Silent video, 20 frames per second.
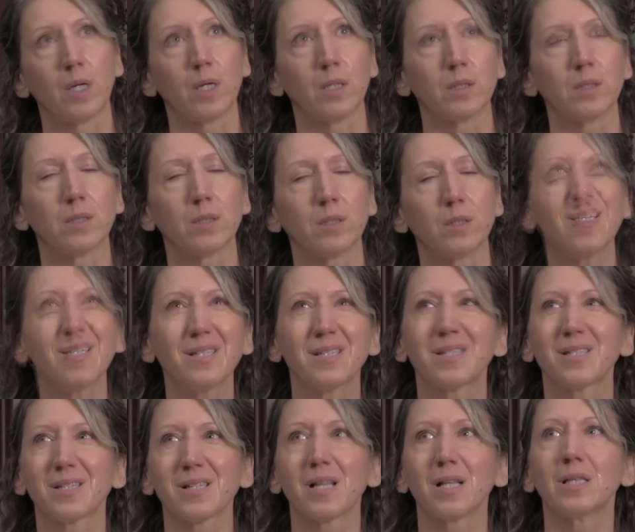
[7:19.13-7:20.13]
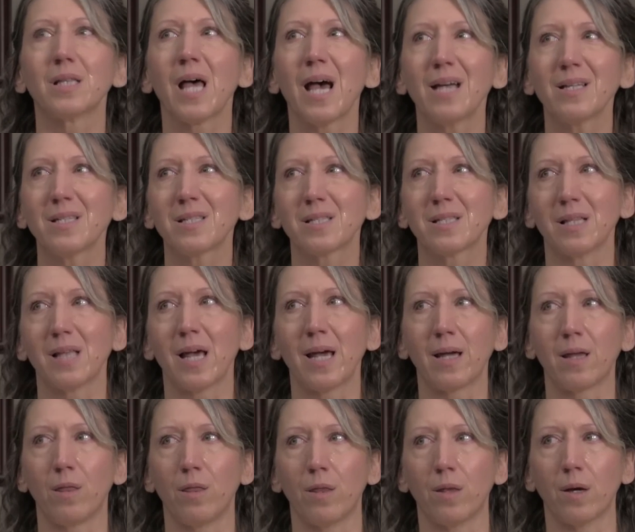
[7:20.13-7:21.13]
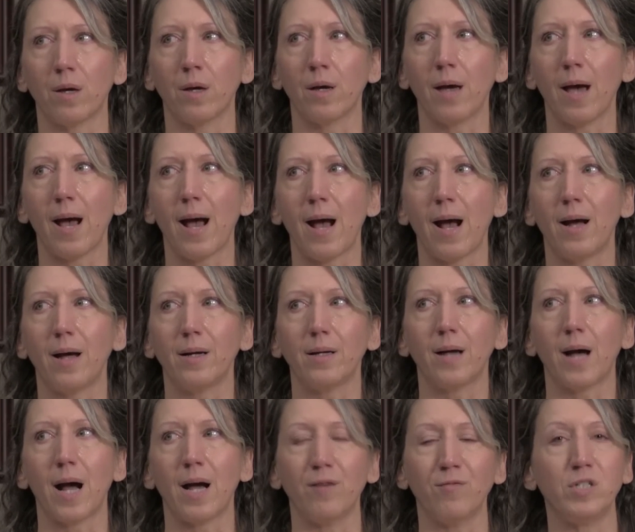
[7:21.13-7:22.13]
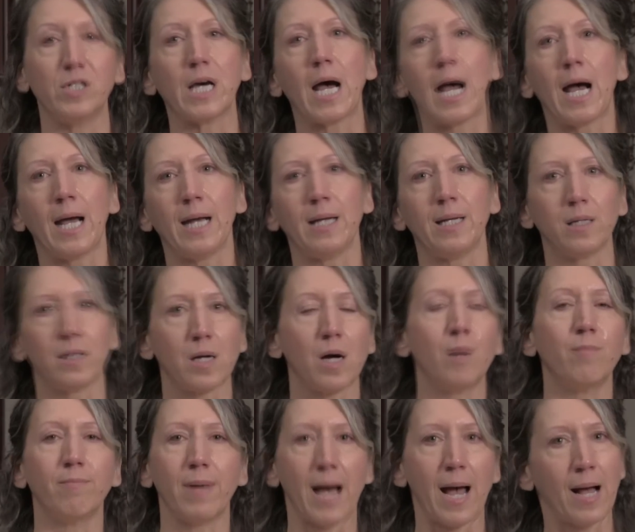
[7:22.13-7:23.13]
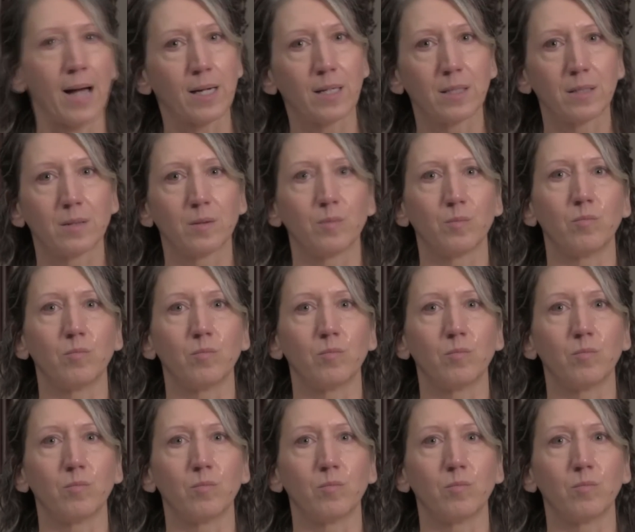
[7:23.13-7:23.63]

less like the I've died and come back,